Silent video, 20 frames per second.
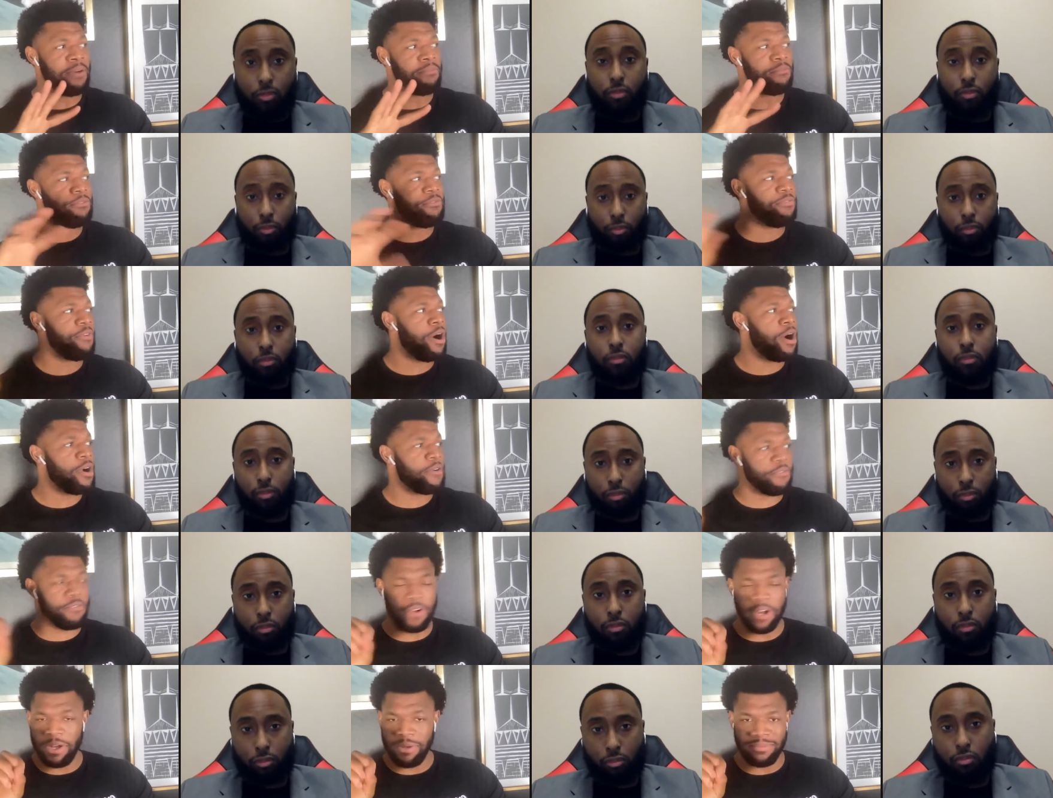Speaker 1: am mm-hmm.
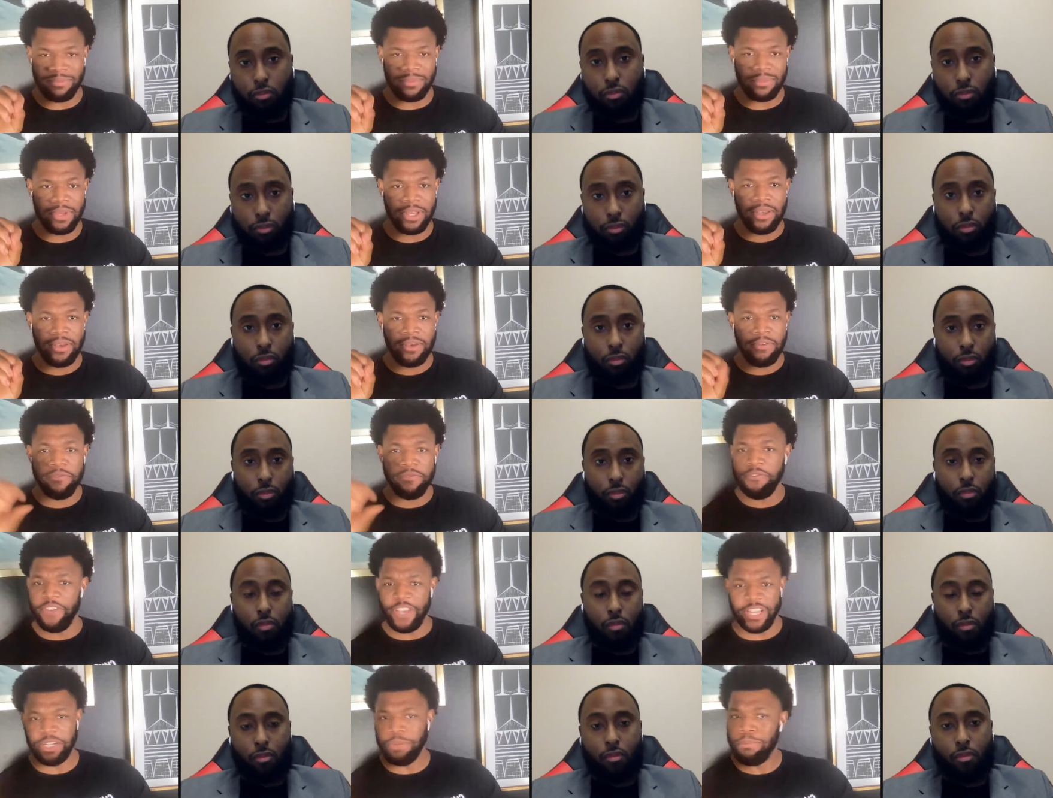far from
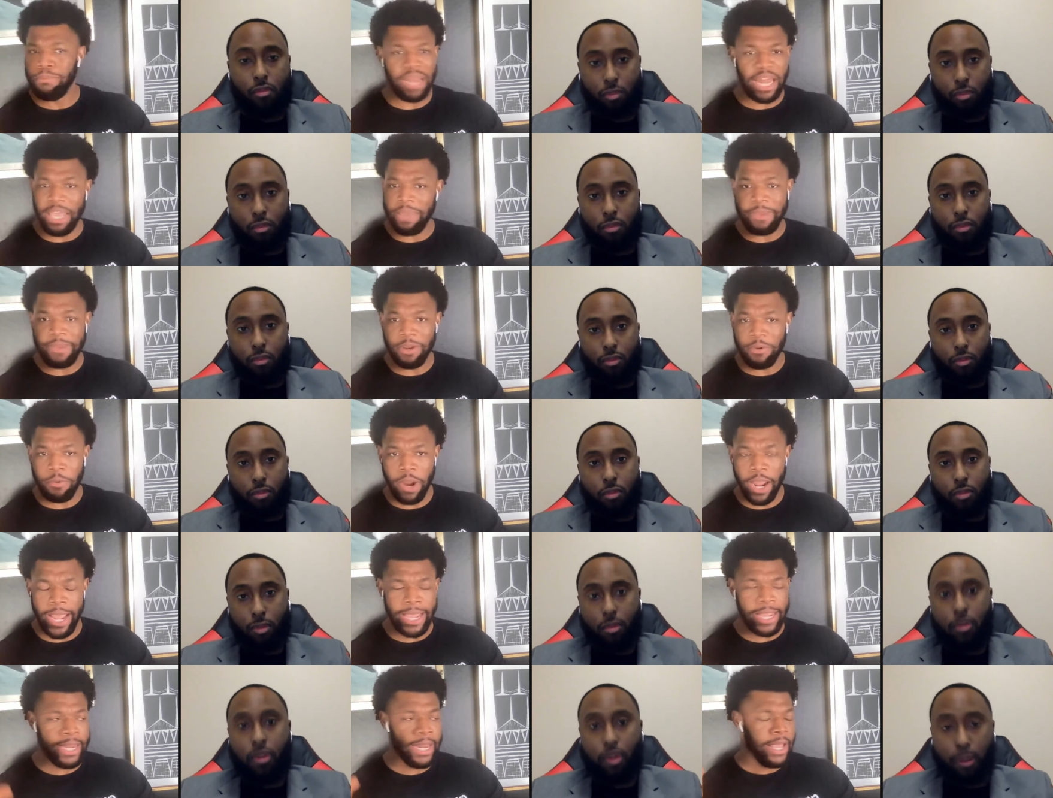victim blaming,
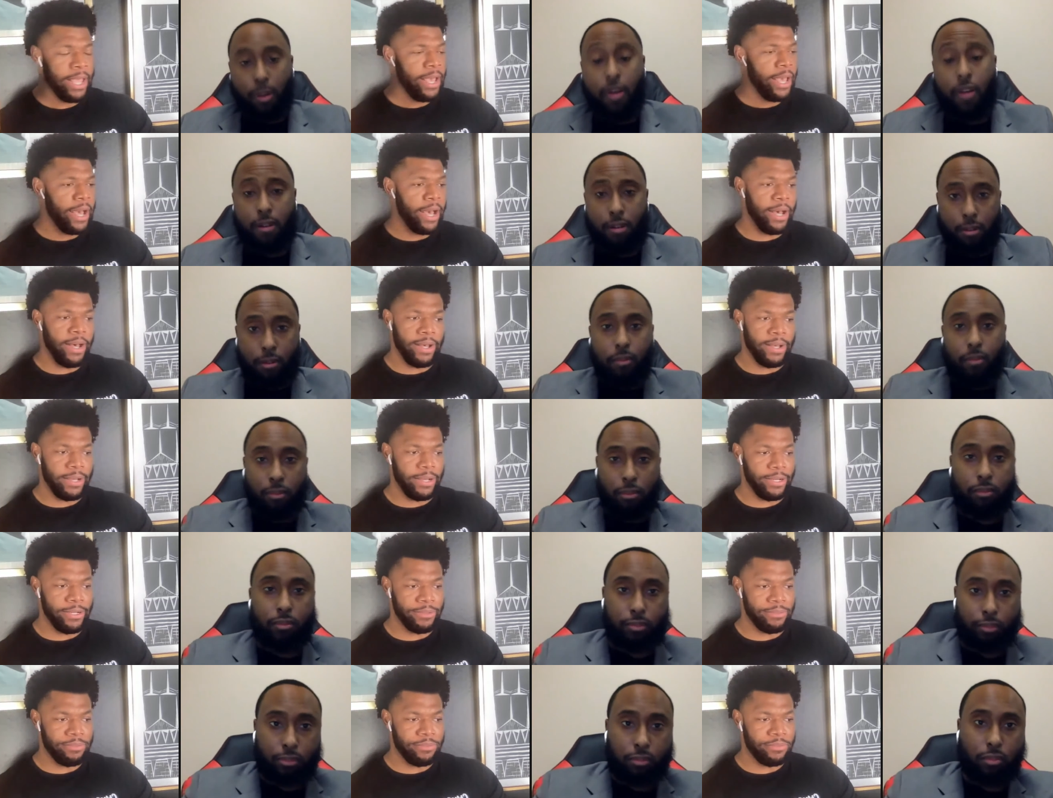right?
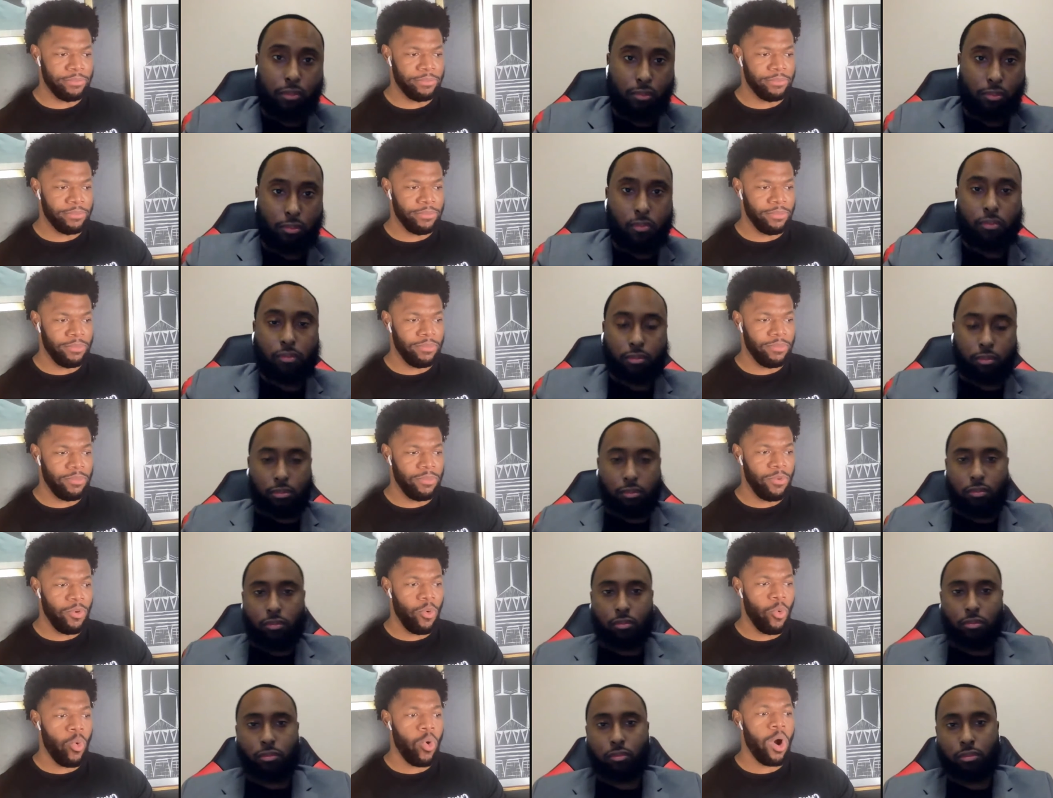Uh-huh. Um,
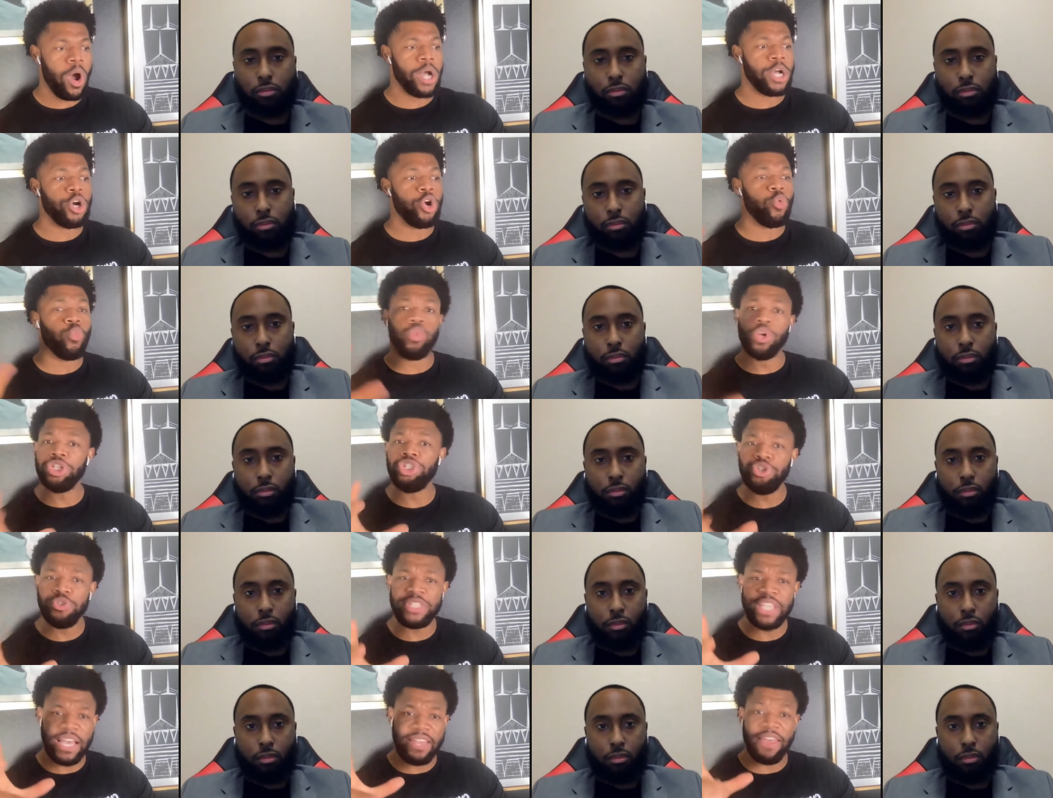
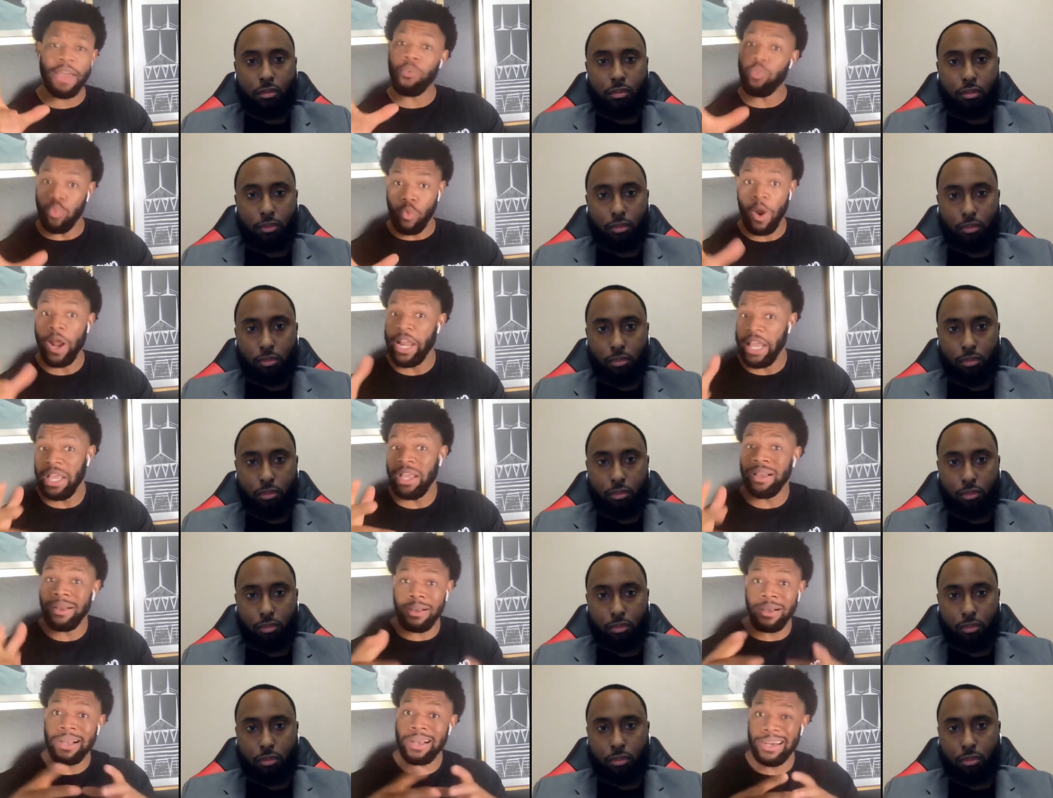would you say that
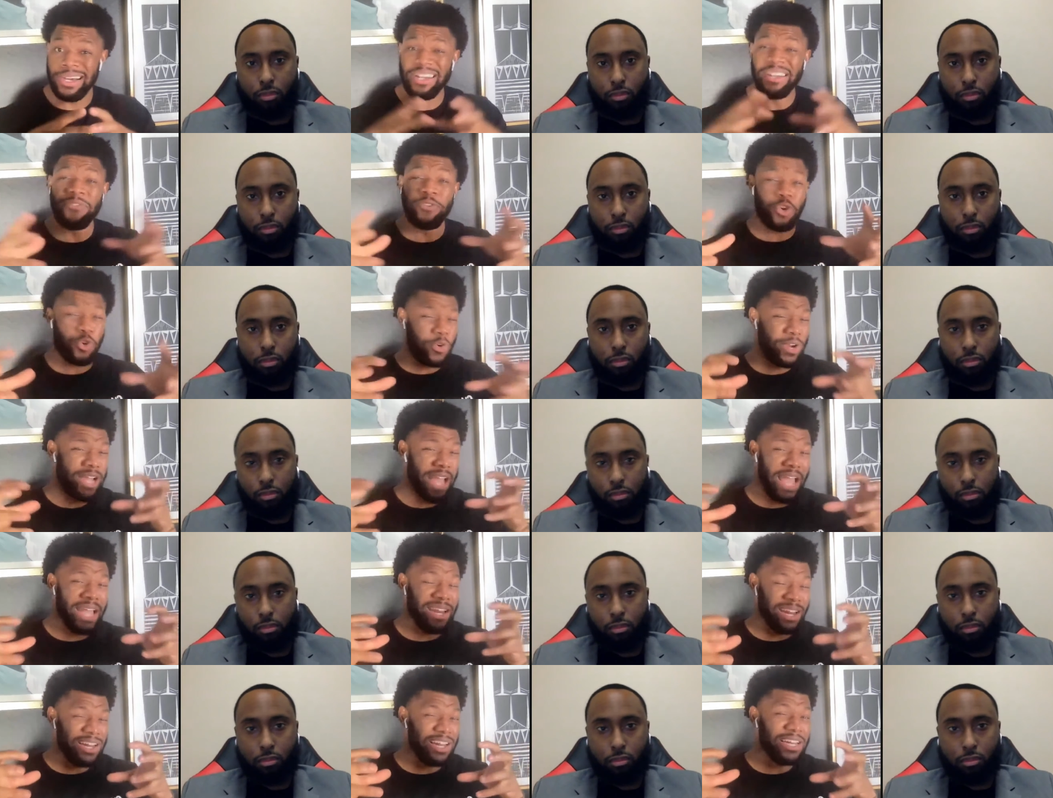running could have
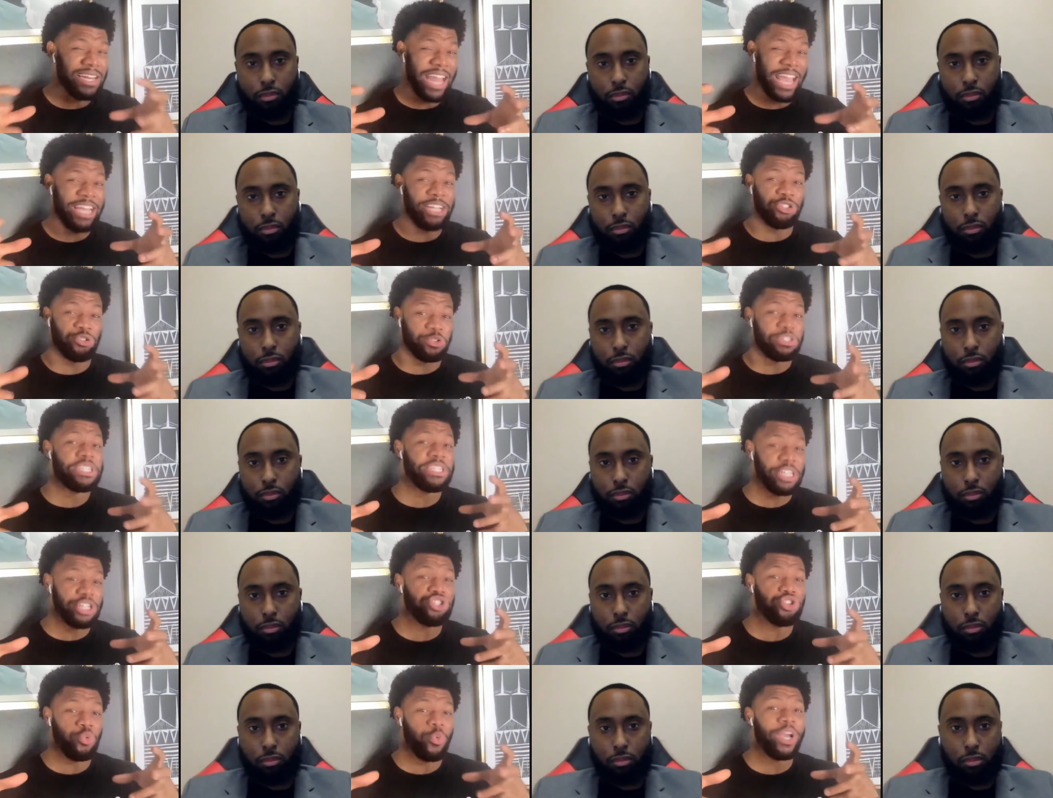created a
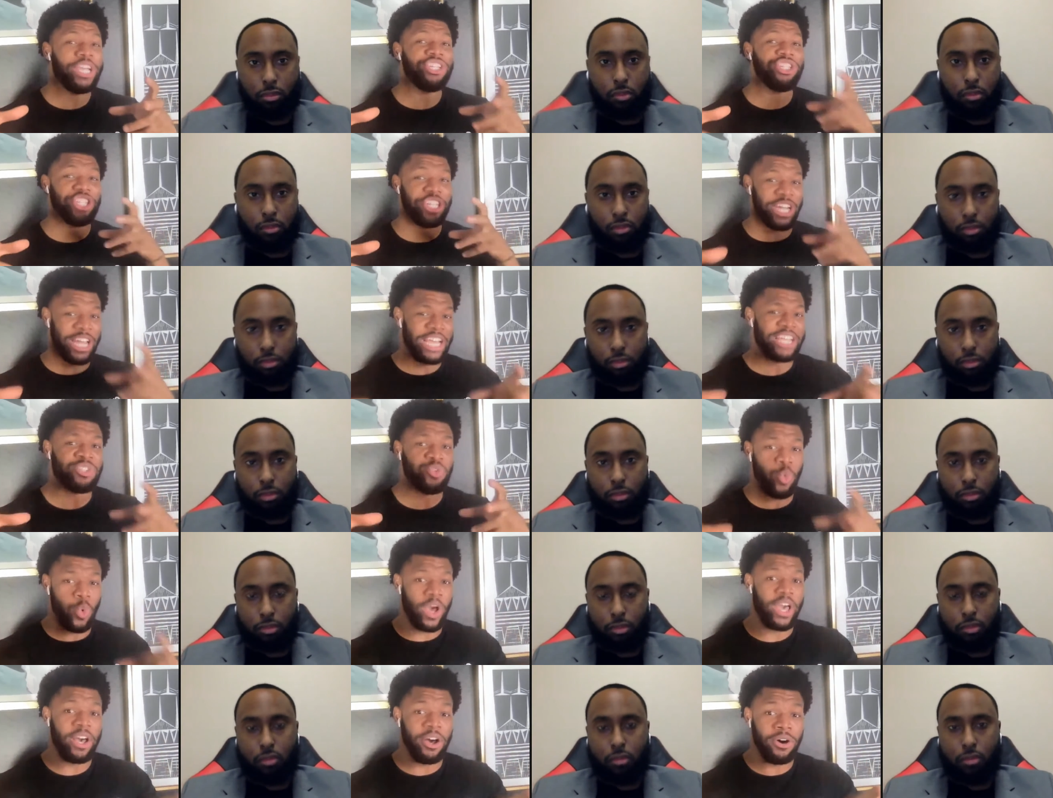dangerous situation
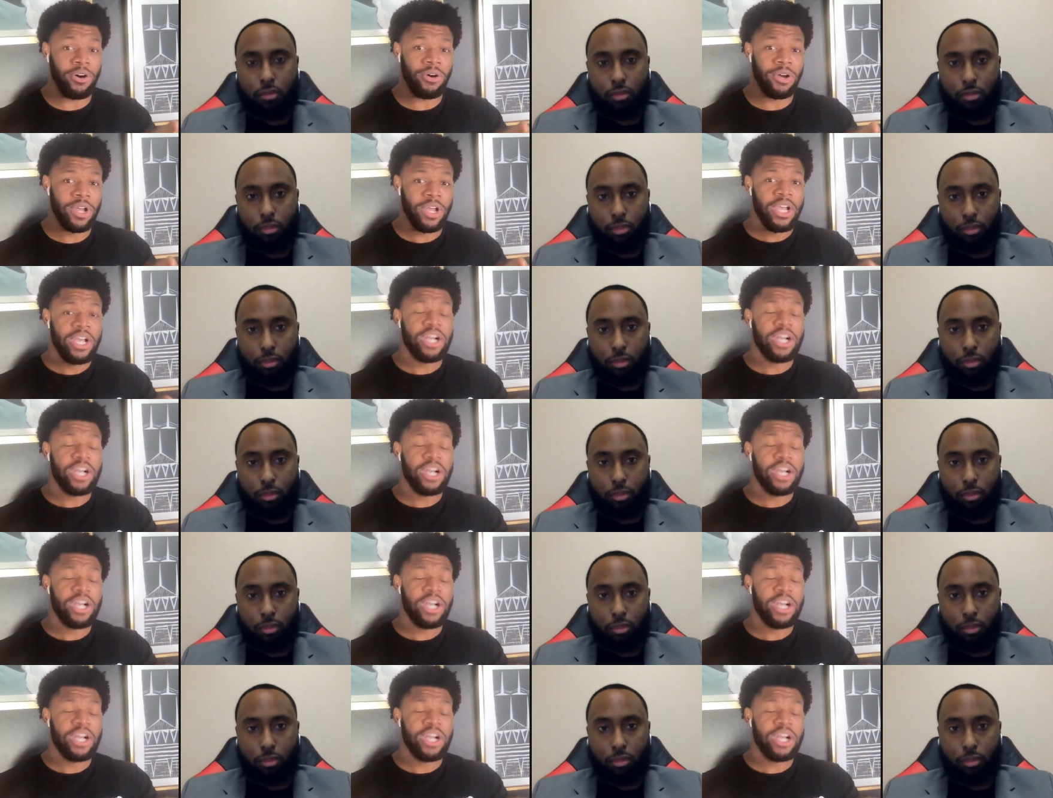as well?